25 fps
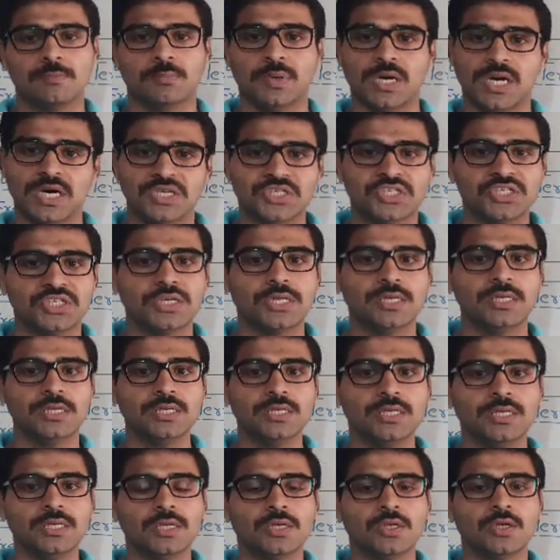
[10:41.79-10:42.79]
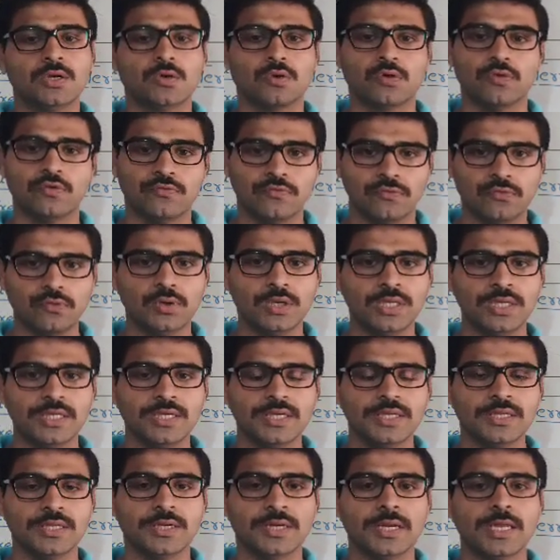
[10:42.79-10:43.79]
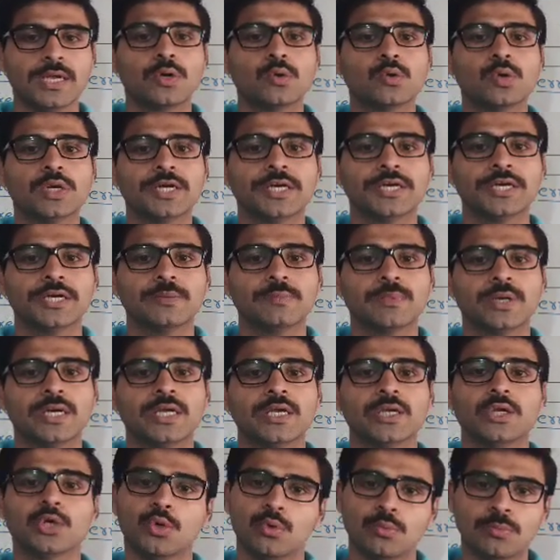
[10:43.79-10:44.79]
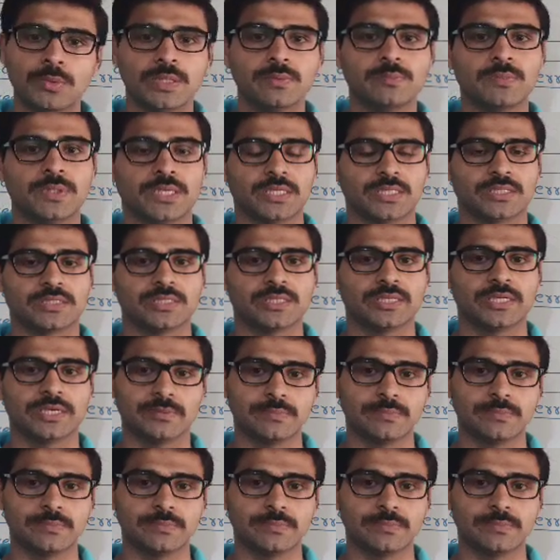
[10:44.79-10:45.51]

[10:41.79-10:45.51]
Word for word: partially or fully regulated by human beings.